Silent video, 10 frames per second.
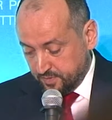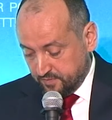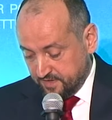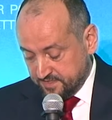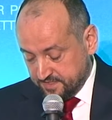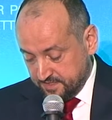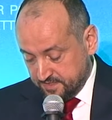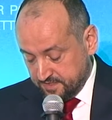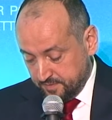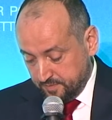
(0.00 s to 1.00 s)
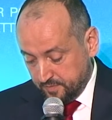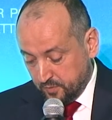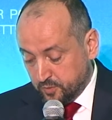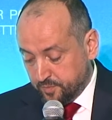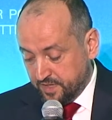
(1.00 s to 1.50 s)
provides a
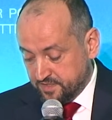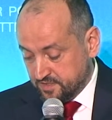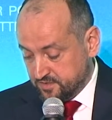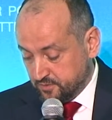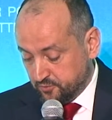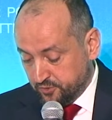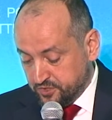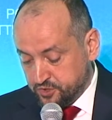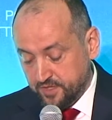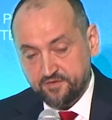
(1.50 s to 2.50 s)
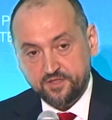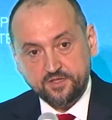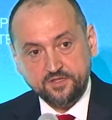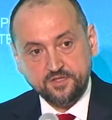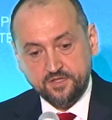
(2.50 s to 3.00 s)
good basis on rich
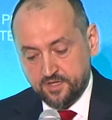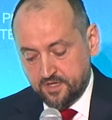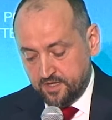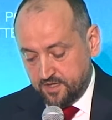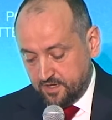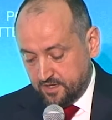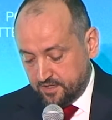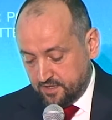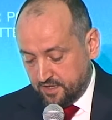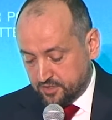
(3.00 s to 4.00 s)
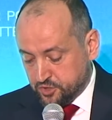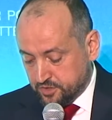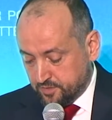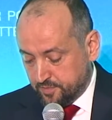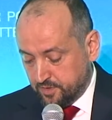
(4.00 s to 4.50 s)
evidence and
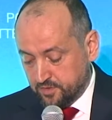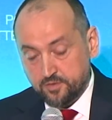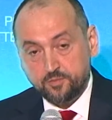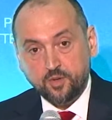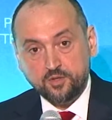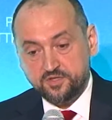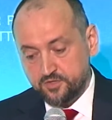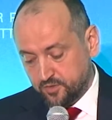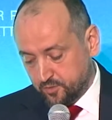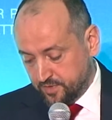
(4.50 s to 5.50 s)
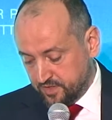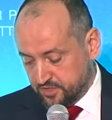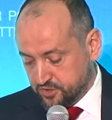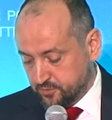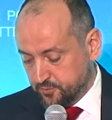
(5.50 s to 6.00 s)
actionable policy
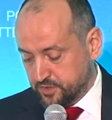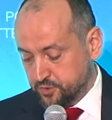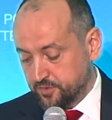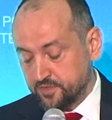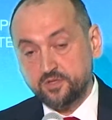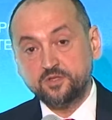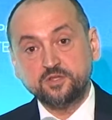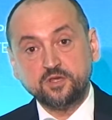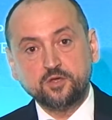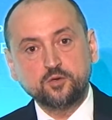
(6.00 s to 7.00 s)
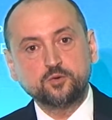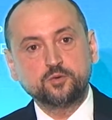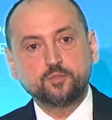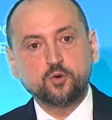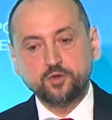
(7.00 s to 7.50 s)
recommendation which will
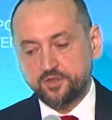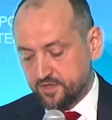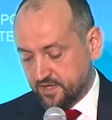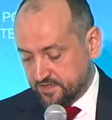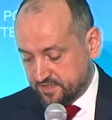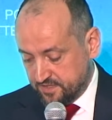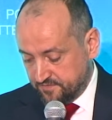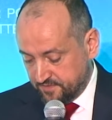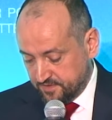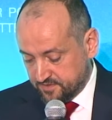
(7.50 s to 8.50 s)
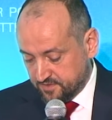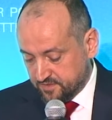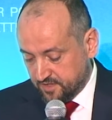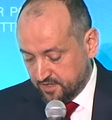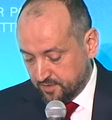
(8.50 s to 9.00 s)
secure more intensive and
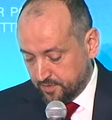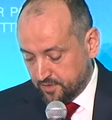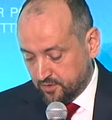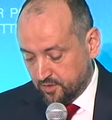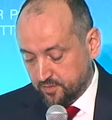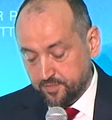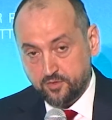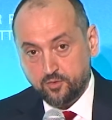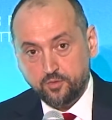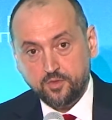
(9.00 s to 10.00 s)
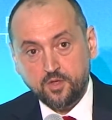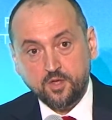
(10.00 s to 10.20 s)
sustainable economic growth,